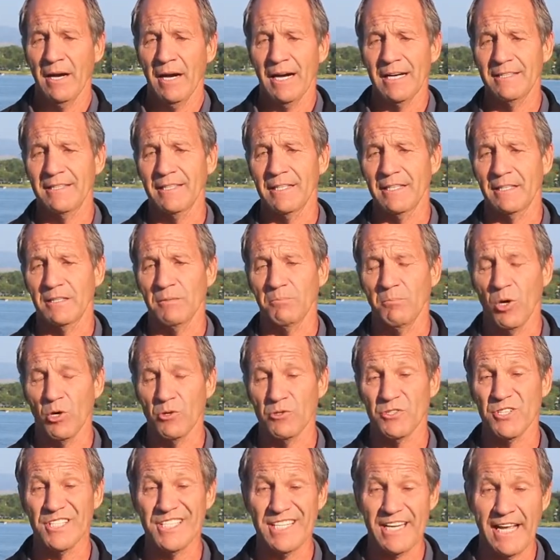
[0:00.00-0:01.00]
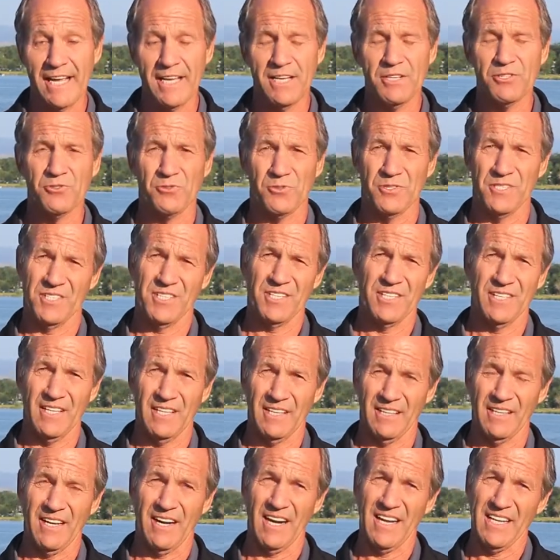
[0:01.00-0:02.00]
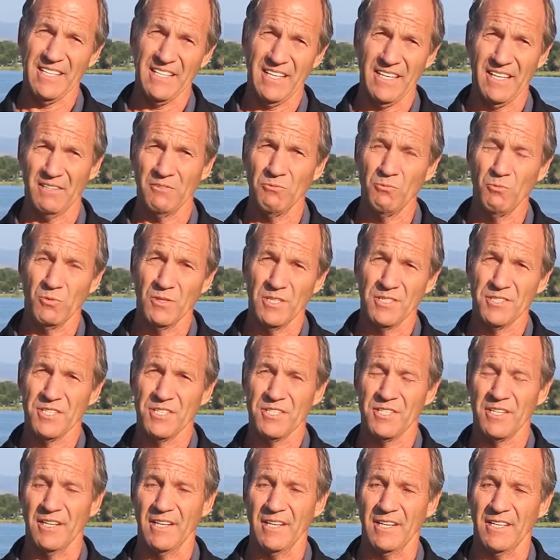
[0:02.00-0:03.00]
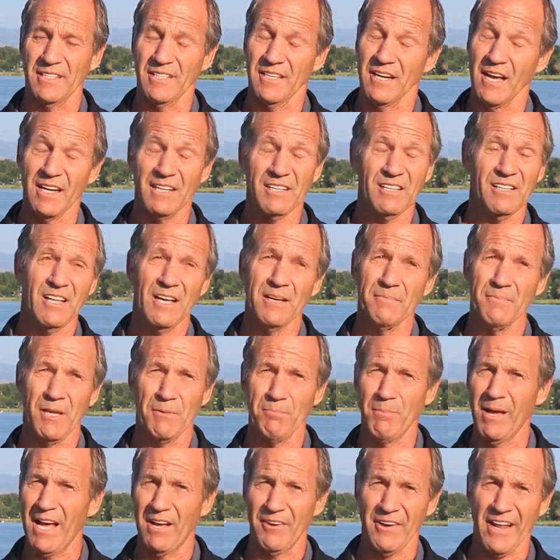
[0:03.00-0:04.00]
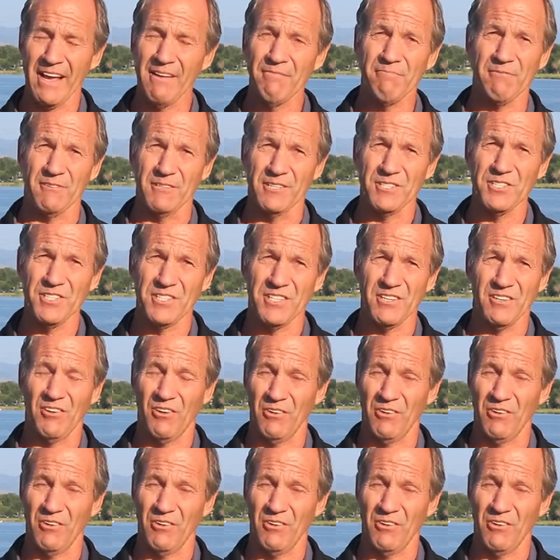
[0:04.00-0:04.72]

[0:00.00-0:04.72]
I think the most dangerous thing that I did was uh, not climbing Mount Everest,